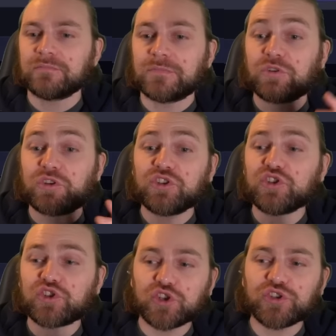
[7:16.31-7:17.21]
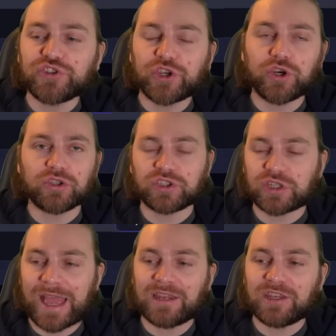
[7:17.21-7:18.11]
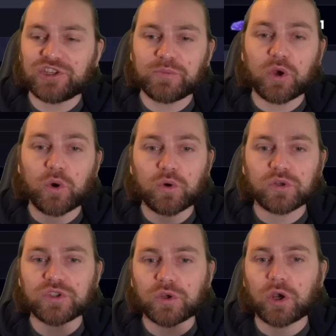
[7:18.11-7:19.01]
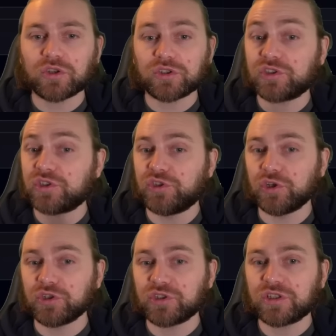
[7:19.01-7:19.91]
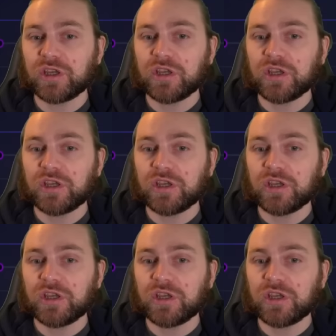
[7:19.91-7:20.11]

Now, it doesn't just cost energy, but it also costs dust.